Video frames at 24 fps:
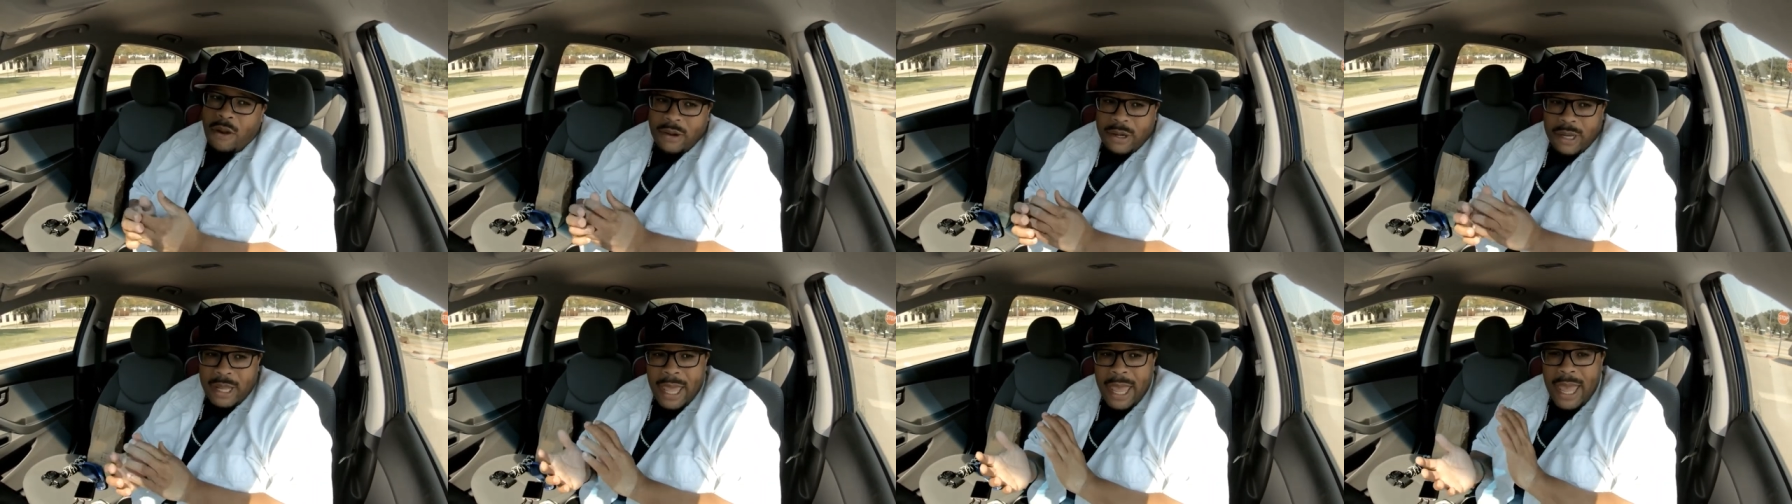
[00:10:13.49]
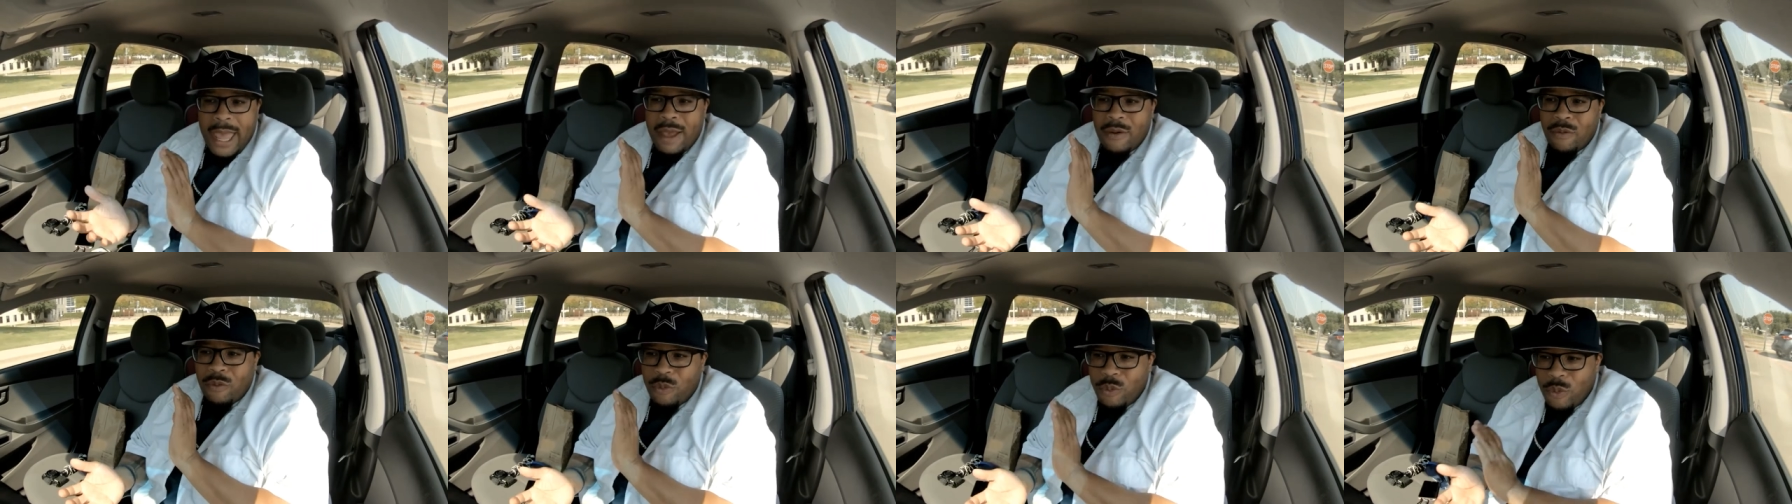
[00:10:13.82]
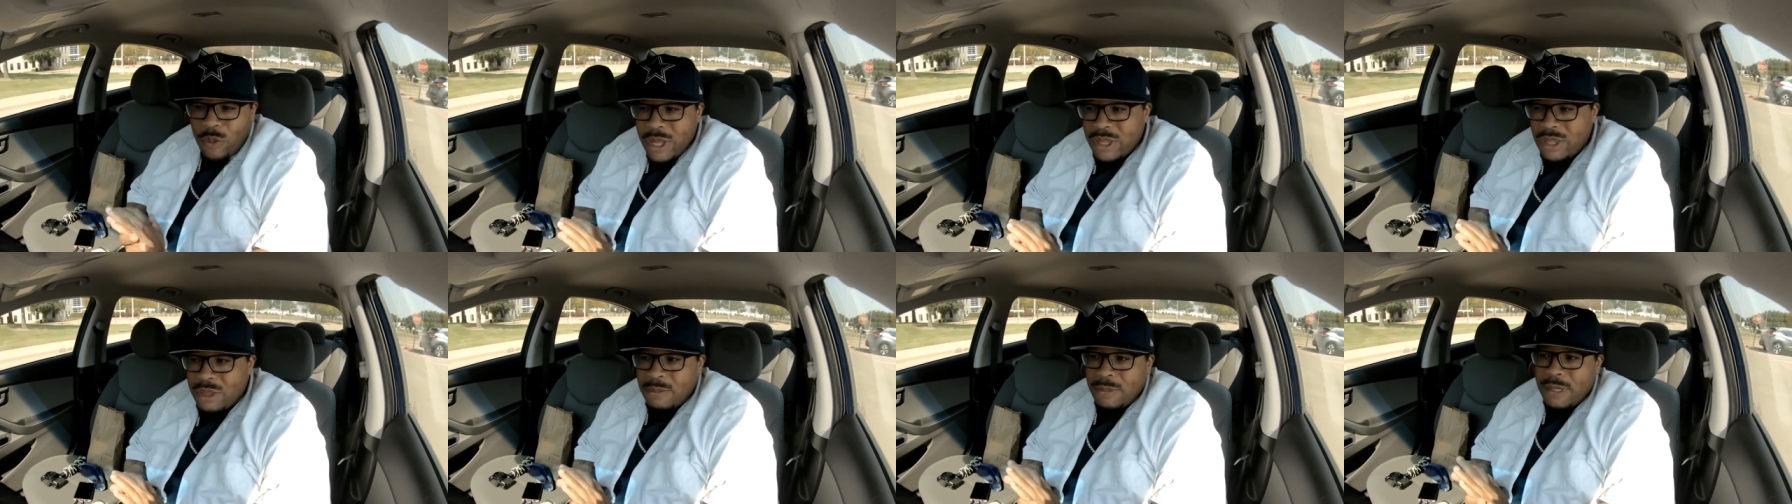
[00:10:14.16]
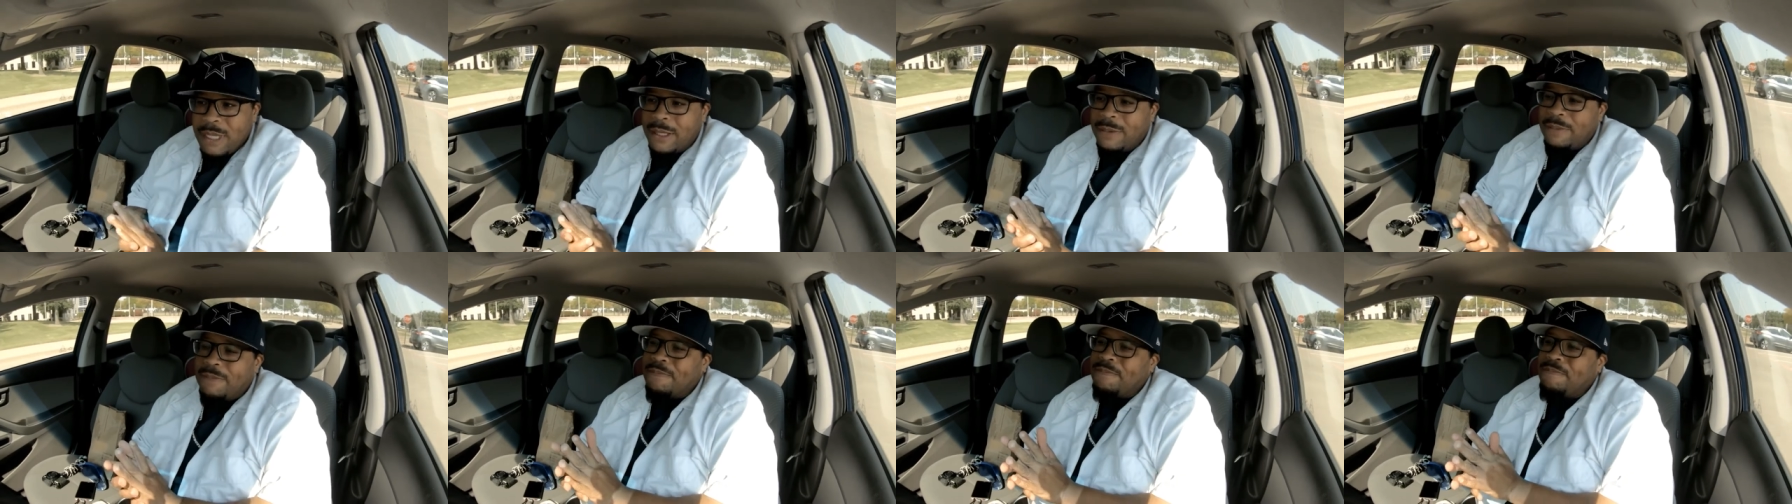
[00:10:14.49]
already have with
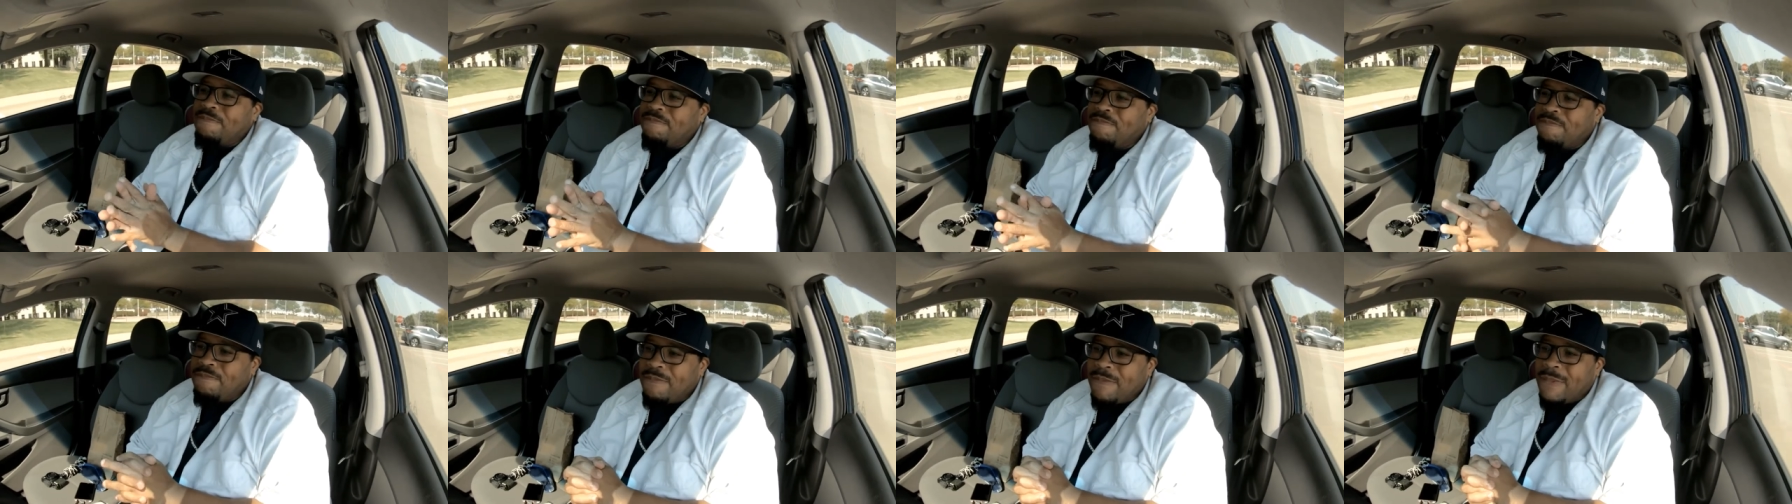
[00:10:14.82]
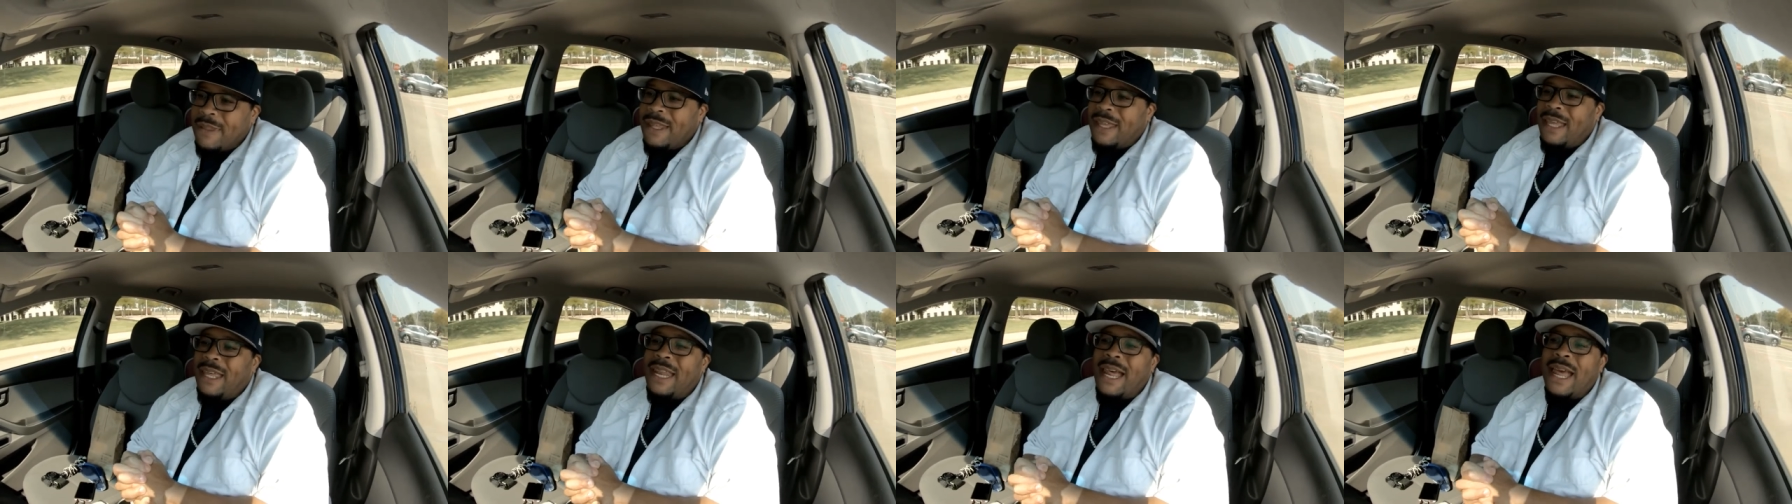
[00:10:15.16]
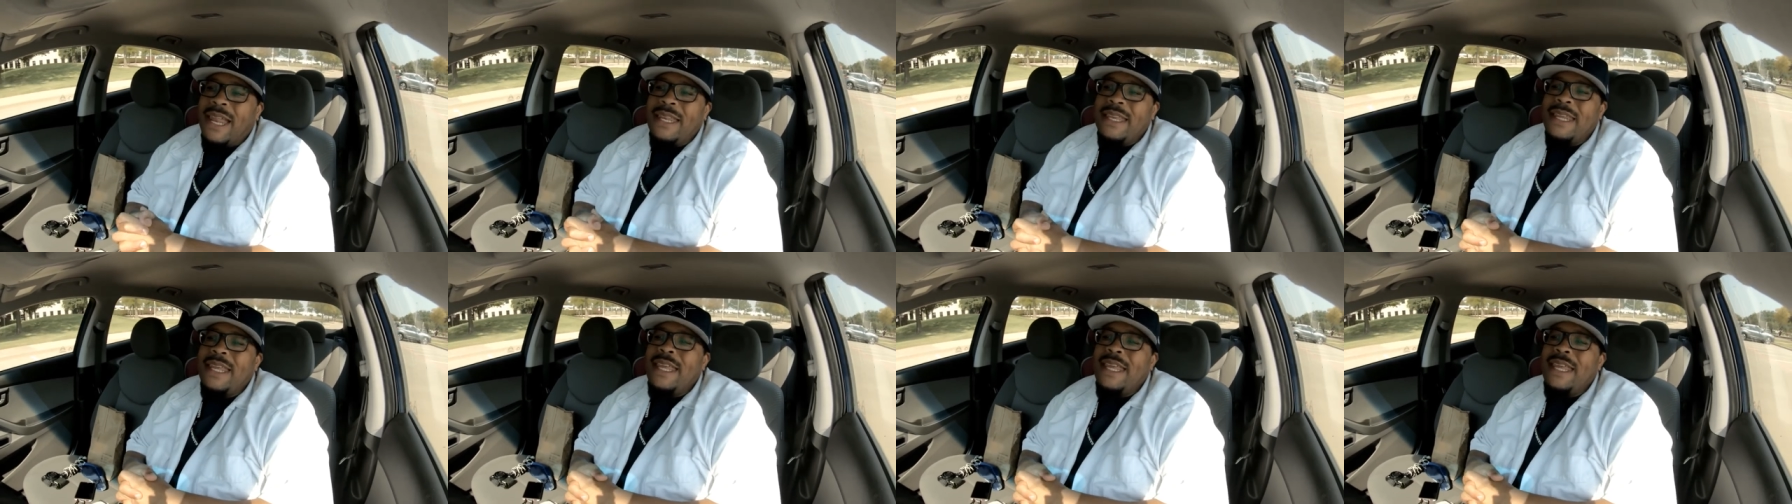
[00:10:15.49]
me. And I